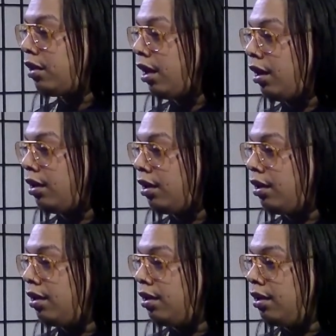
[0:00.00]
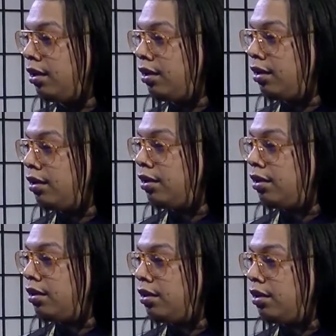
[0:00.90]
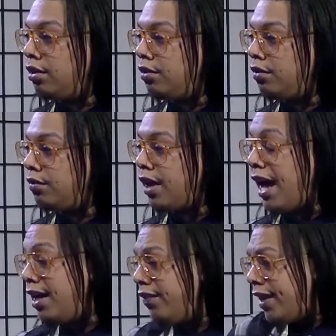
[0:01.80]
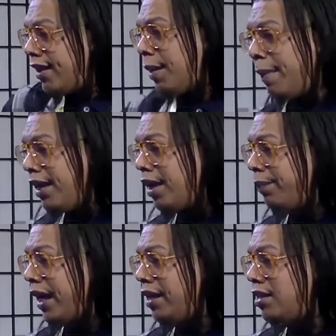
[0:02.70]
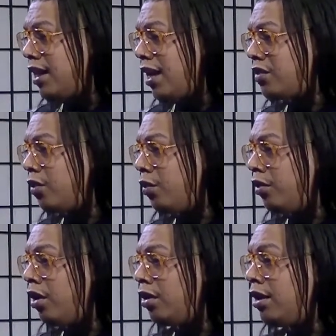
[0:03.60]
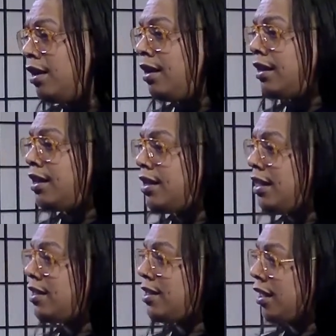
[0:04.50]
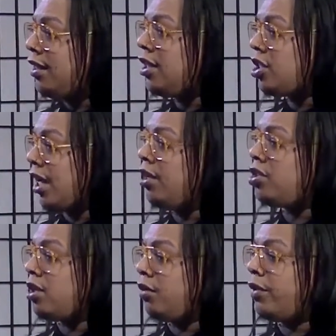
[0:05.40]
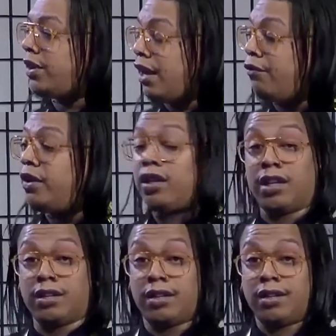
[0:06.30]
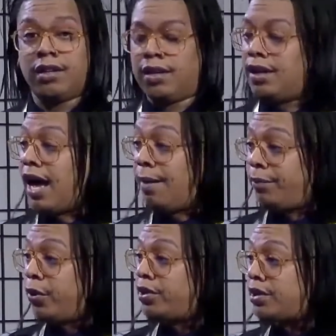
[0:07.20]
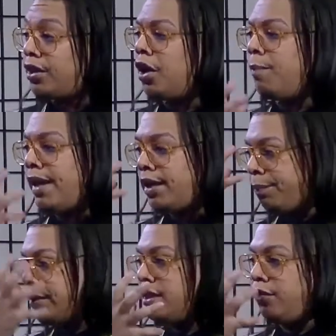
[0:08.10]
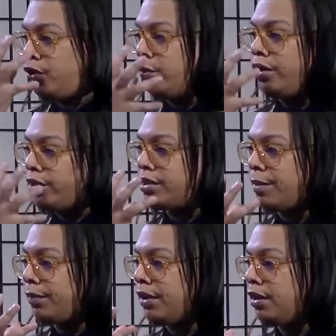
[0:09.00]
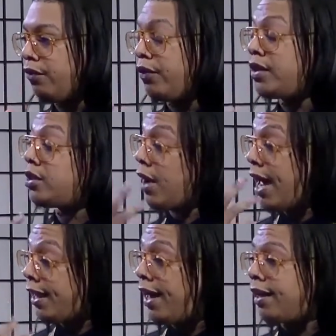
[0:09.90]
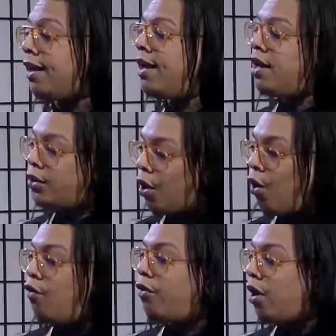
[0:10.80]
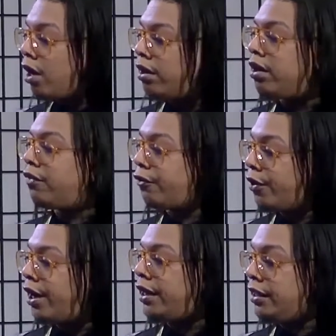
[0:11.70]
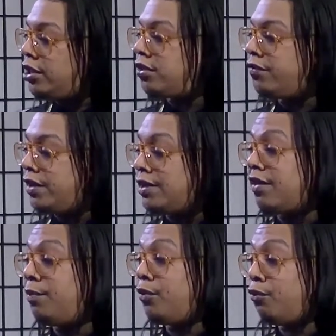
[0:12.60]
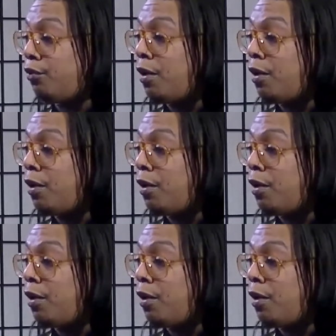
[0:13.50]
Okay. Cute. I even like the makeup that she has going on because it's subtly changing with every look. I'm noticing her makeup is giving you a little something different. So I like it. The overall look for each of these have been